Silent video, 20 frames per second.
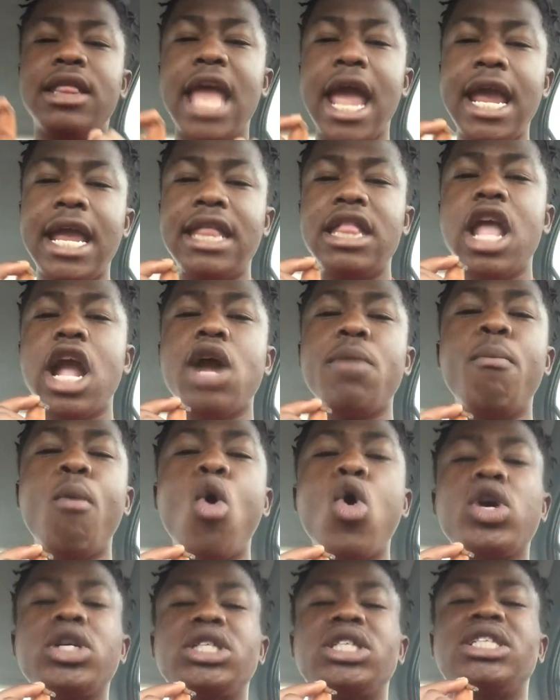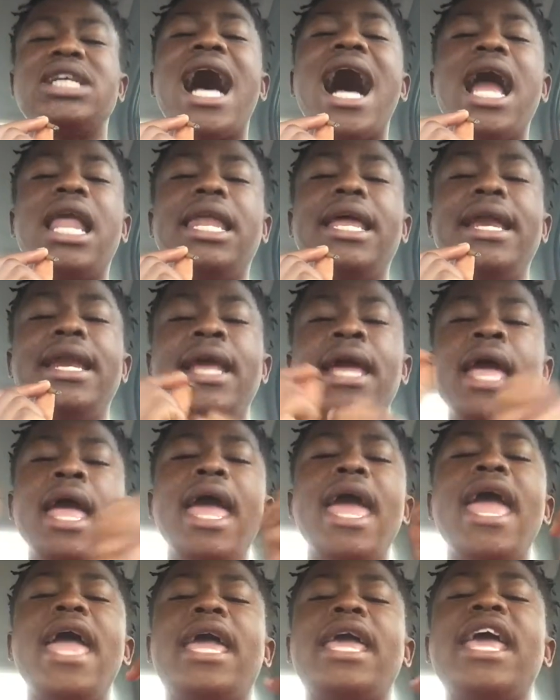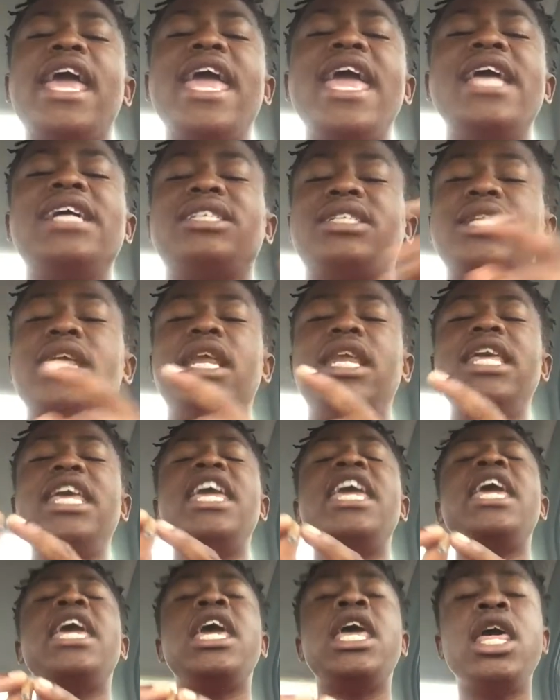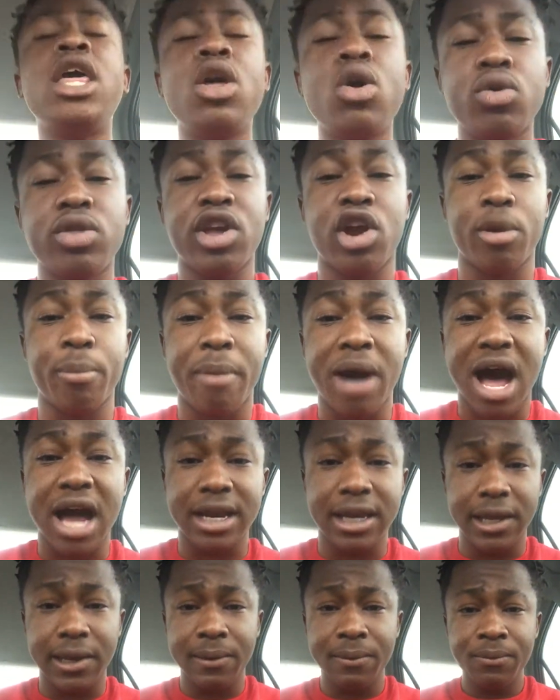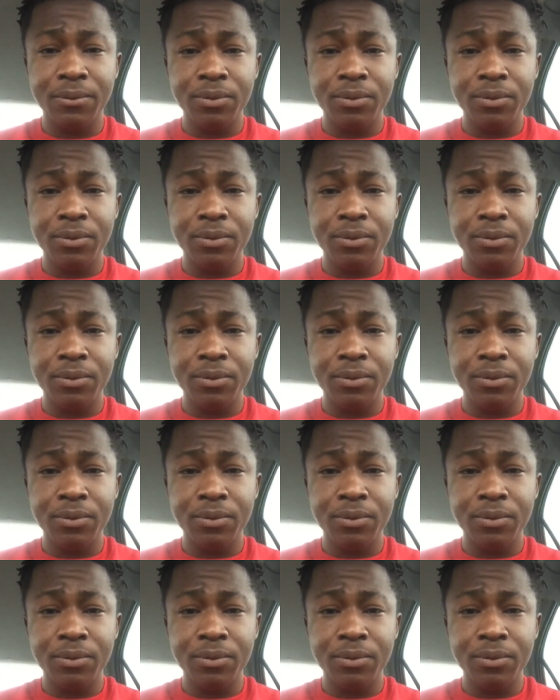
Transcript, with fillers: They, they're more solid and can instantly heal their body.